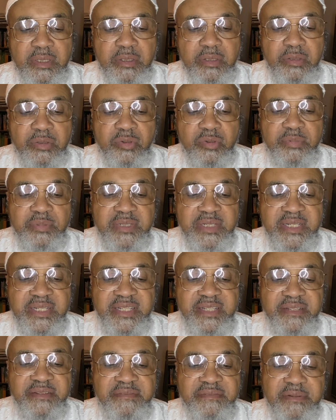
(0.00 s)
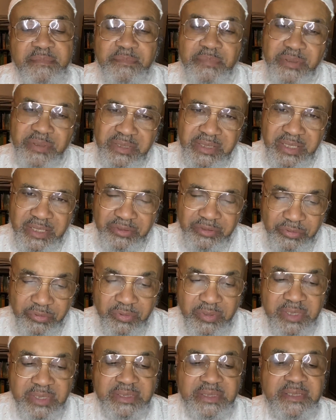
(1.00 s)
who believe and put their
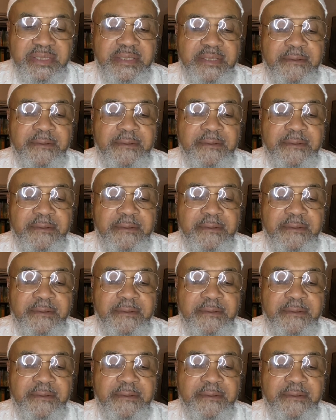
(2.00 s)
trust